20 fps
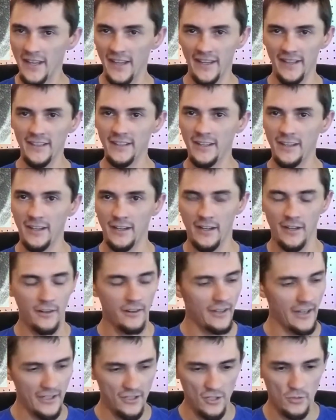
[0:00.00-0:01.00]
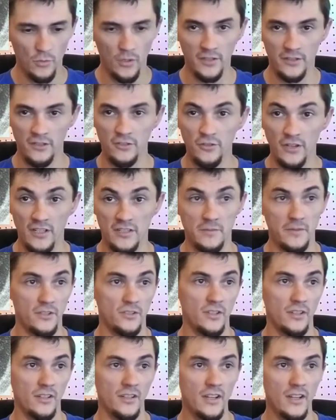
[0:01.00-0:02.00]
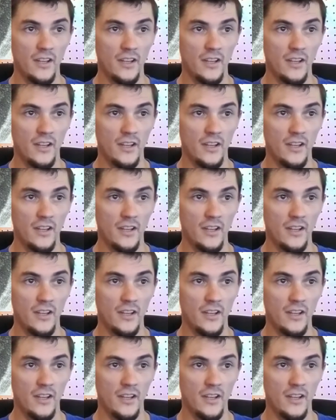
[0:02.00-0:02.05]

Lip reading: I didn't care. I just wanted the transmission.